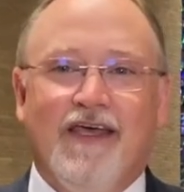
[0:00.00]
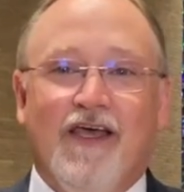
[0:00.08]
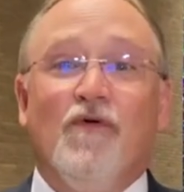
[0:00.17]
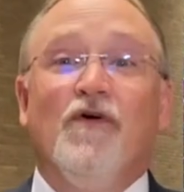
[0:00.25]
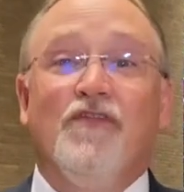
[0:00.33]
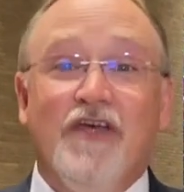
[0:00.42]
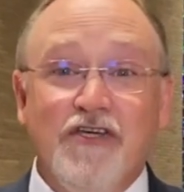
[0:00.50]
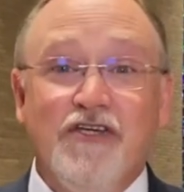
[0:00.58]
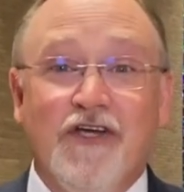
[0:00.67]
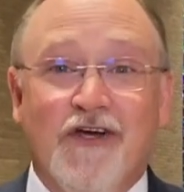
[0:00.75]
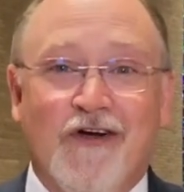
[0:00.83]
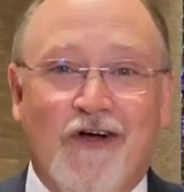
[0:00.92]
Well, this
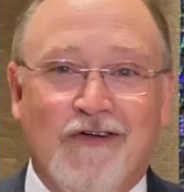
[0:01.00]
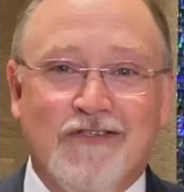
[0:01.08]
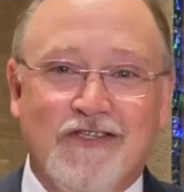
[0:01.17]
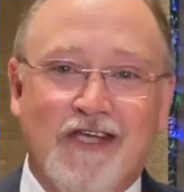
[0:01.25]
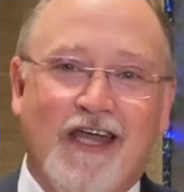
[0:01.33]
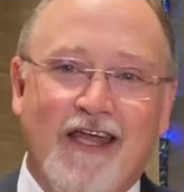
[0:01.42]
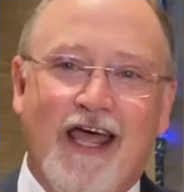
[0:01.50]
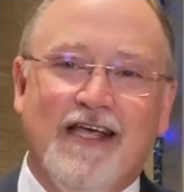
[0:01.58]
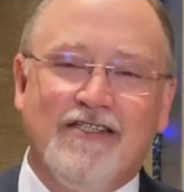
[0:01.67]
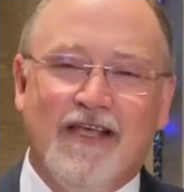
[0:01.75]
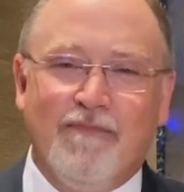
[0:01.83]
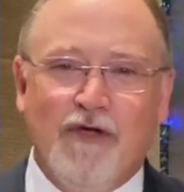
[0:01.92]
year, on Sunday,
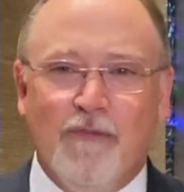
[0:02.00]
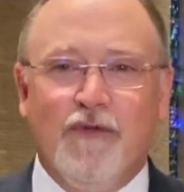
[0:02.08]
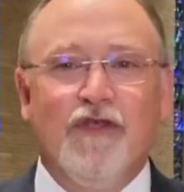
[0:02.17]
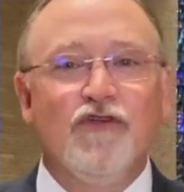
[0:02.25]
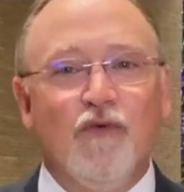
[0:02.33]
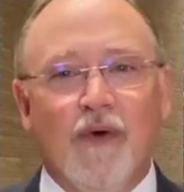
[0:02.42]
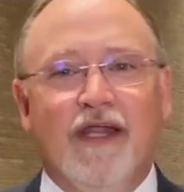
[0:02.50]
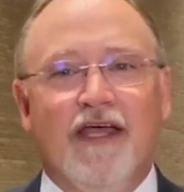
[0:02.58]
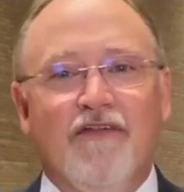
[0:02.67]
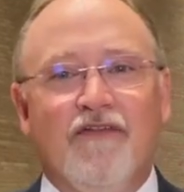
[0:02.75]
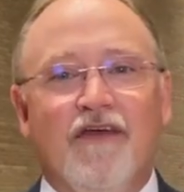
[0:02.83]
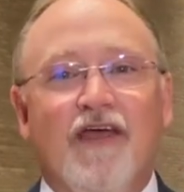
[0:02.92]
September the
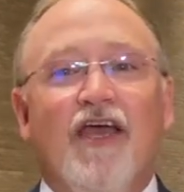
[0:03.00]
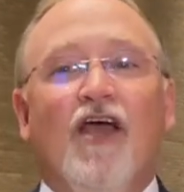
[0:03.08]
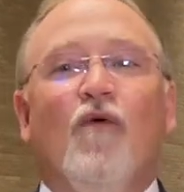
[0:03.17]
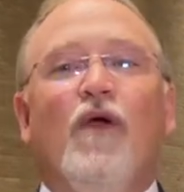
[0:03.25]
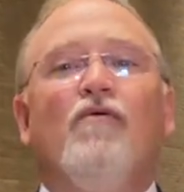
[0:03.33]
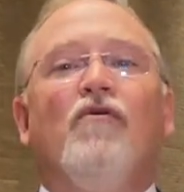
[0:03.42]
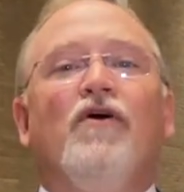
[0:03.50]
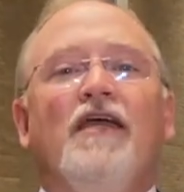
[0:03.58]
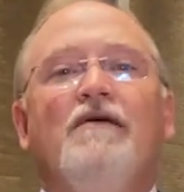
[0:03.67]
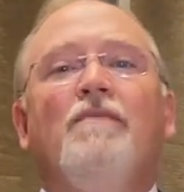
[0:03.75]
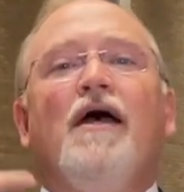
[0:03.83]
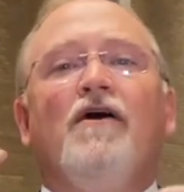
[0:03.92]
20th, we will
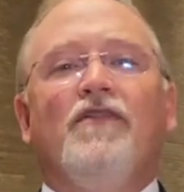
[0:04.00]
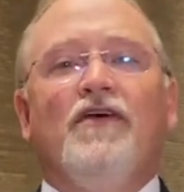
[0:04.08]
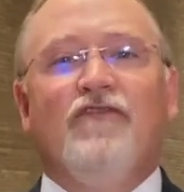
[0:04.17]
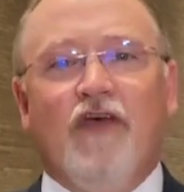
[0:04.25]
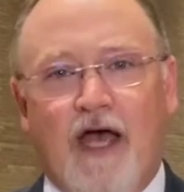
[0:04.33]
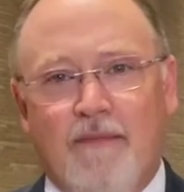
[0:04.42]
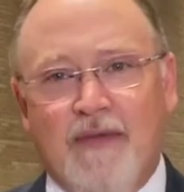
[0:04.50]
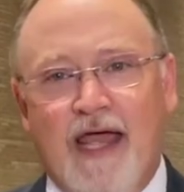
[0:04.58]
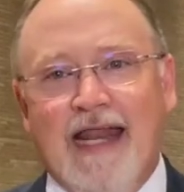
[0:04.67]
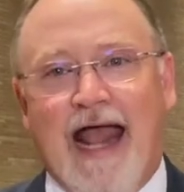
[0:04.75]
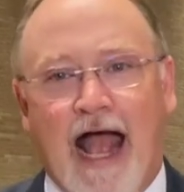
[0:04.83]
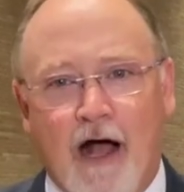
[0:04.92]
email this
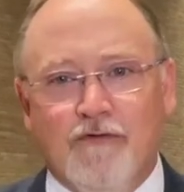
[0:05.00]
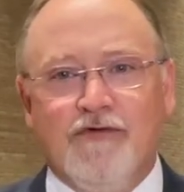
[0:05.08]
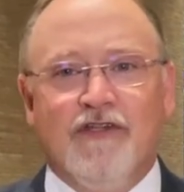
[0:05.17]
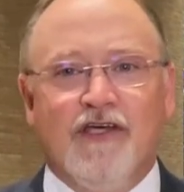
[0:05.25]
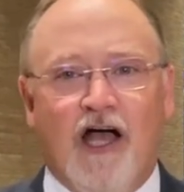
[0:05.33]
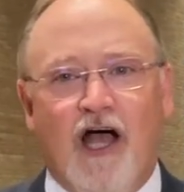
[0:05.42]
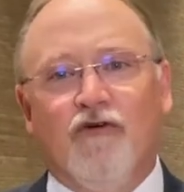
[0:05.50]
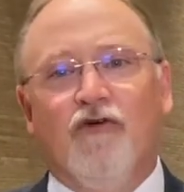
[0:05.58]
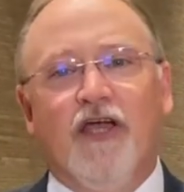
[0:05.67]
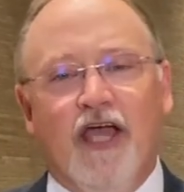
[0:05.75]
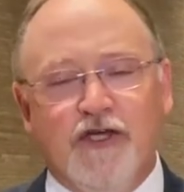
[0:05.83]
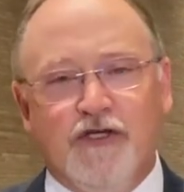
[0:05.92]
update out to the
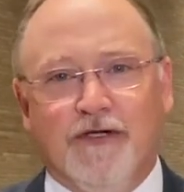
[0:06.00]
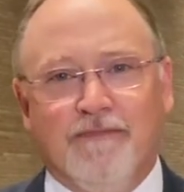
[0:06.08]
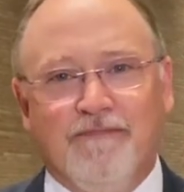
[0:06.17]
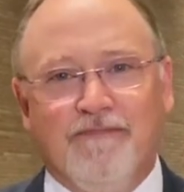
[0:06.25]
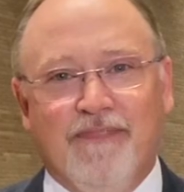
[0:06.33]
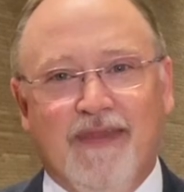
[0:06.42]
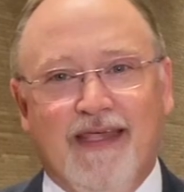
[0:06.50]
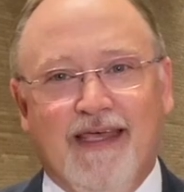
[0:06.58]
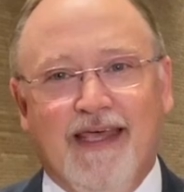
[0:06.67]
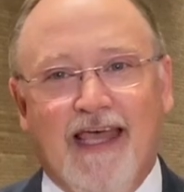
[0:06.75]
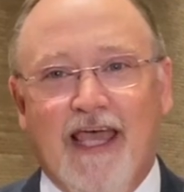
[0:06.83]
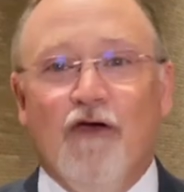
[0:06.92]
congregation.
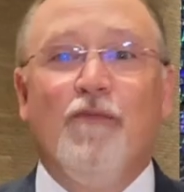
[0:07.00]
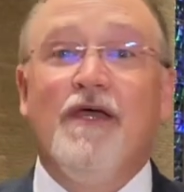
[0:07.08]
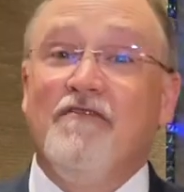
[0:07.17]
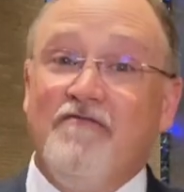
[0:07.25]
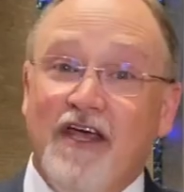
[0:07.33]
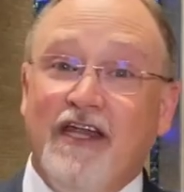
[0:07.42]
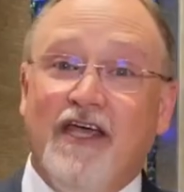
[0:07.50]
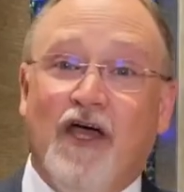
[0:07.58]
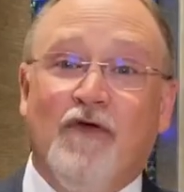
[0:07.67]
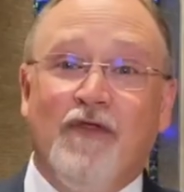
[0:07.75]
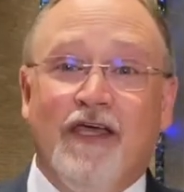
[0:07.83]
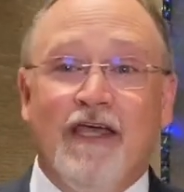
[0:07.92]
It'll be a
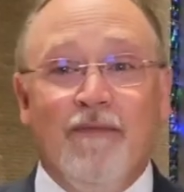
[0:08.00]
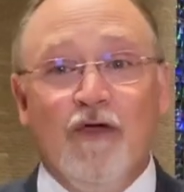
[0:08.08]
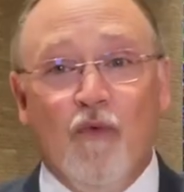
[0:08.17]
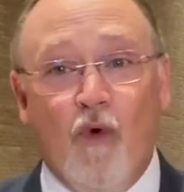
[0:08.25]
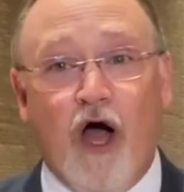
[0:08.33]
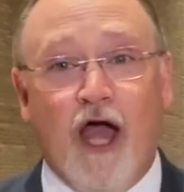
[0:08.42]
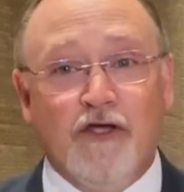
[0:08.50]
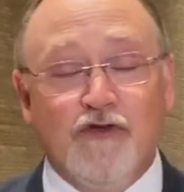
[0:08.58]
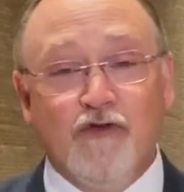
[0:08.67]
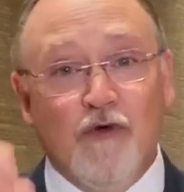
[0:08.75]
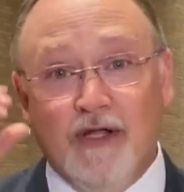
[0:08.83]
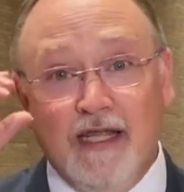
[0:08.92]
video that can be watched
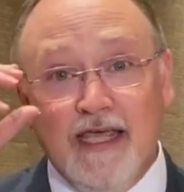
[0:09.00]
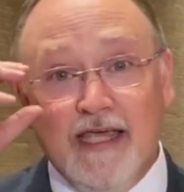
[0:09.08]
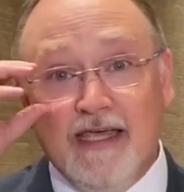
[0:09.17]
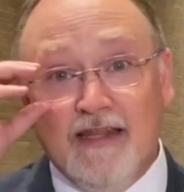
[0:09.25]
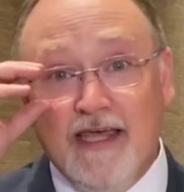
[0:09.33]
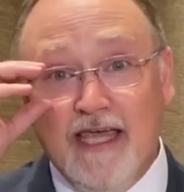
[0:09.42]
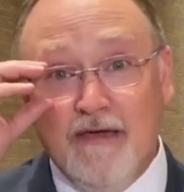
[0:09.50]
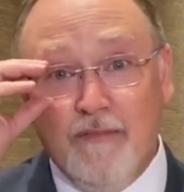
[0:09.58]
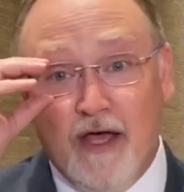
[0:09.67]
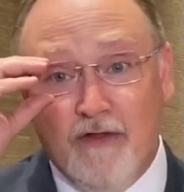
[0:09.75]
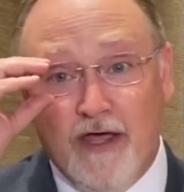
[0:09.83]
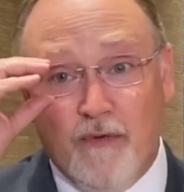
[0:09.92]
through a link in the
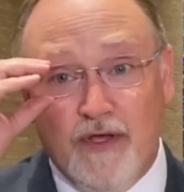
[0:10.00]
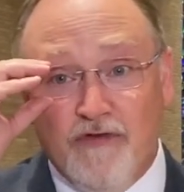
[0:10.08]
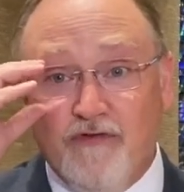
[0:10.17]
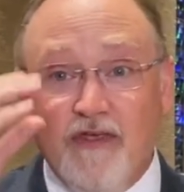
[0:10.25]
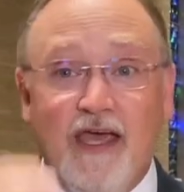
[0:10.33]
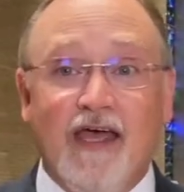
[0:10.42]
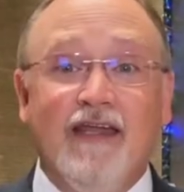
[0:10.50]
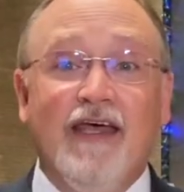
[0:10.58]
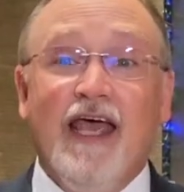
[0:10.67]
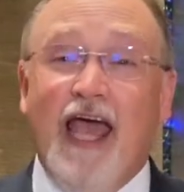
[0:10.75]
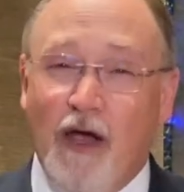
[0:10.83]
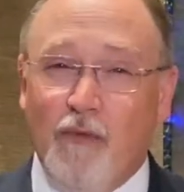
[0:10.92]
email that we send,
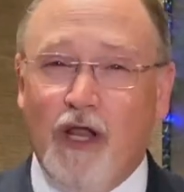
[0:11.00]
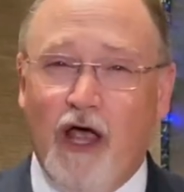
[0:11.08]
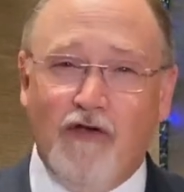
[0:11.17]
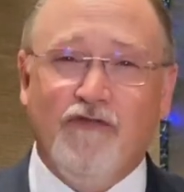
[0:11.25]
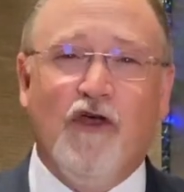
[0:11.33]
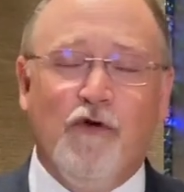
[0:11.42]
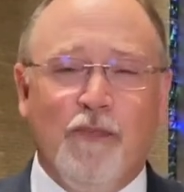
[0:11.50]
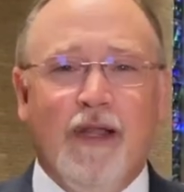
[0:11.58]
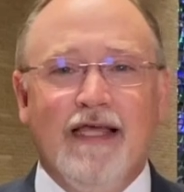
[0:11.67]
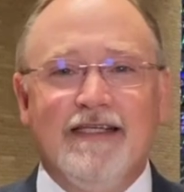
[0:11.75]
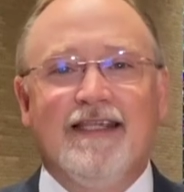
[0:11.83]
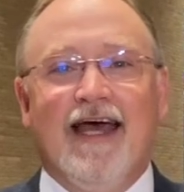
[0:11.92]
and we'll also
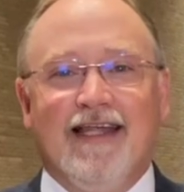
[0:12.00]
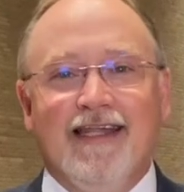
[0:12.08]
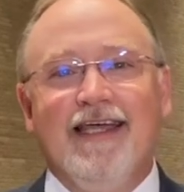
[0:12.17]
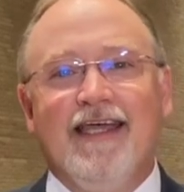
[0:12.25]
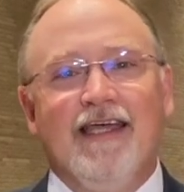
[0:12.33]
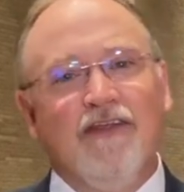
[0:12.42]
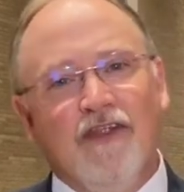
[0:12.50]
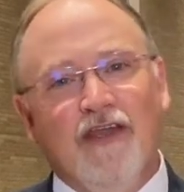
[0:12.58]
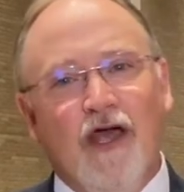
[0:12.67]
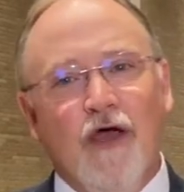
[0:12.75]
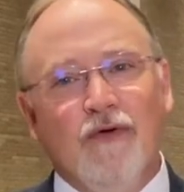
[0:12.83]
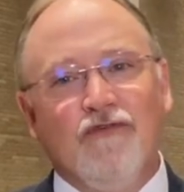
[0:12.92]
place that link in the
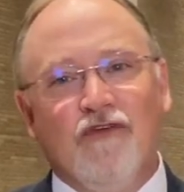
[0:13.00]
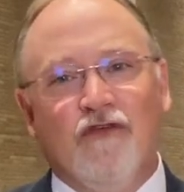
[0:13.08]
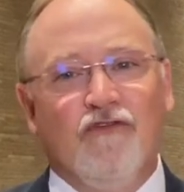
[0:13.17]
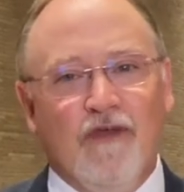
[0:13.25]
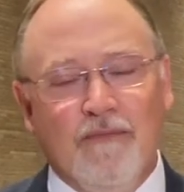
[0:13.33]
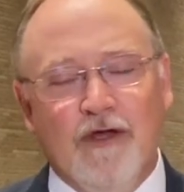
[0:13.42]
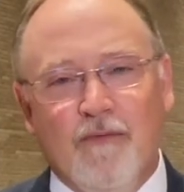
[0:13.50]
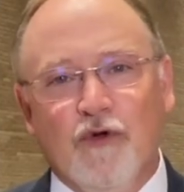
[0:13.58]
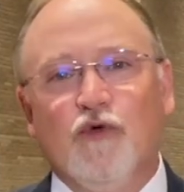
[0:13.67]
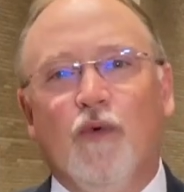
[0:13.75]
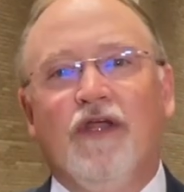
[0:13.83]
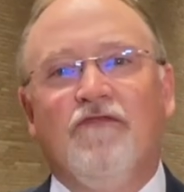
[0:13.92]
notes on September
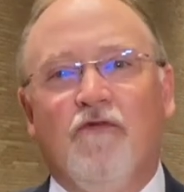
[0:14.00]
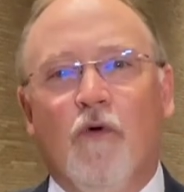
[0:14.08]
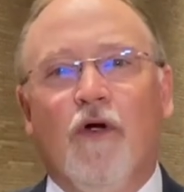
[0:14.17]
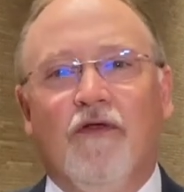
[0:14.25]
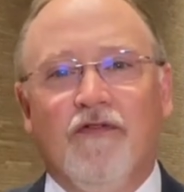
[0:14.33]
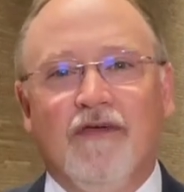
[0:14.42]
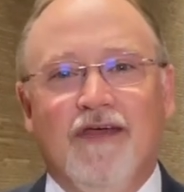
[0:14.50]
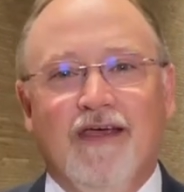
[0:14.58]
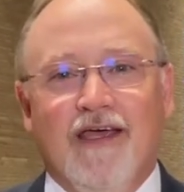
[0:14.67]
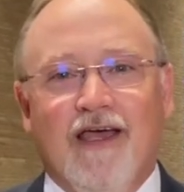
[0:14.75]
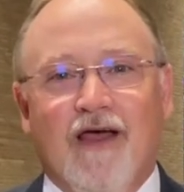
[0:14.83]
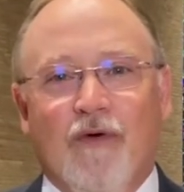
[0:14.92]

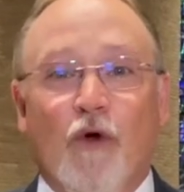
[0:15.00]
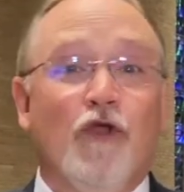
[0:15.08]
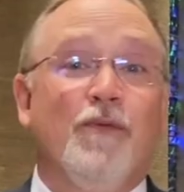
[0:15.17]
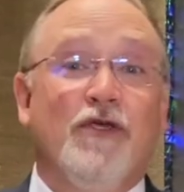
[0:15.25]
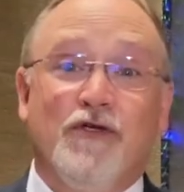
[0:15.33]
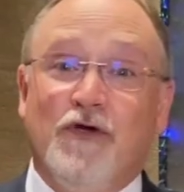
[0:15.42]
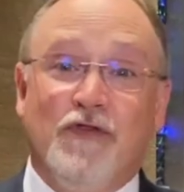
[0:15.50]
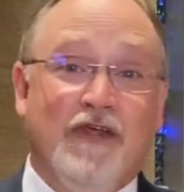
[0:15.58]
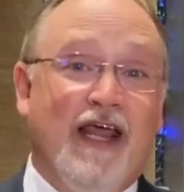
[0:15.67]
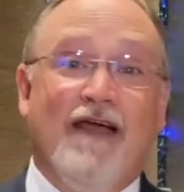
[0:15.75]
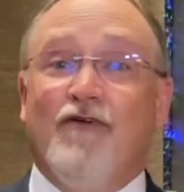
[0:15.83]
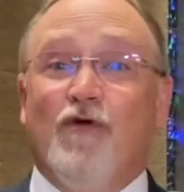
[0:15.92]
24th. We want to be sure that
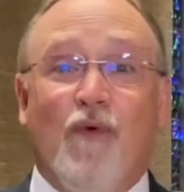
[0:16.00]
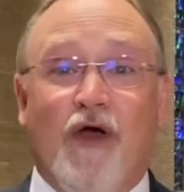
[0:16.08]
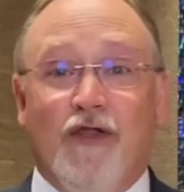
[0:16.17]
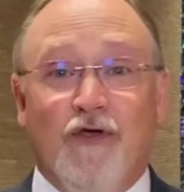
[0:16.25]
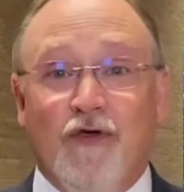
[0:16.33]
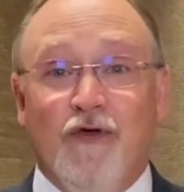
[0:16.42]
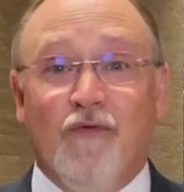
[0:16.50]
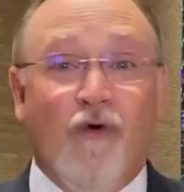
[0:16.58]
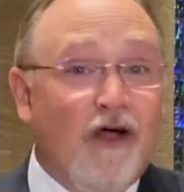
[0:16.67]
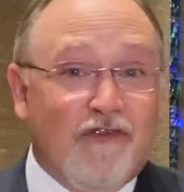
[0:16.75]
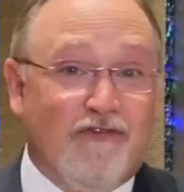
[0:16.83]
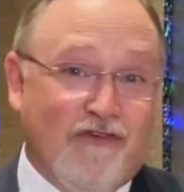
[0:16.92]
everyone who
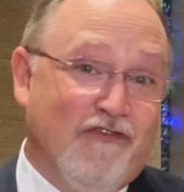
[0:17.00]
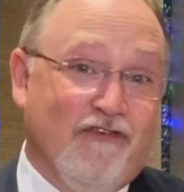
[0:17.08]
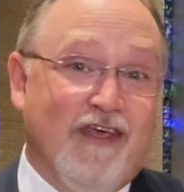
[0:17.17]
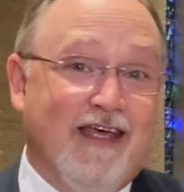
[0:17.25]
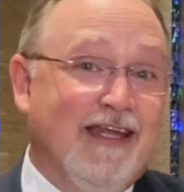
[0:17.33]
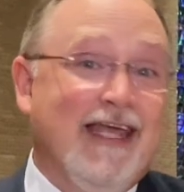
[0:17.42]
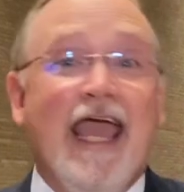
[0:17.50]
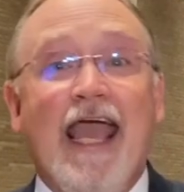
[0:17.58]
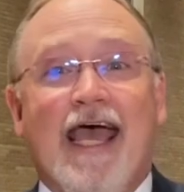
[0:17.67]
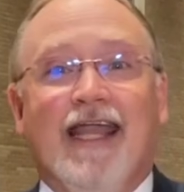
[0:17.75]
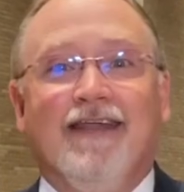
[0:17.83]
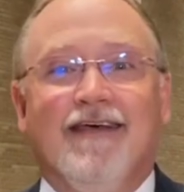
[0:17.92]
wants to see it
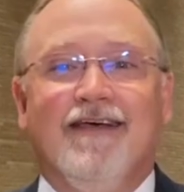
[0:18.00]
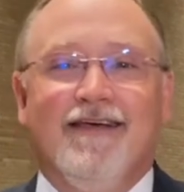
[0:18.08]
can.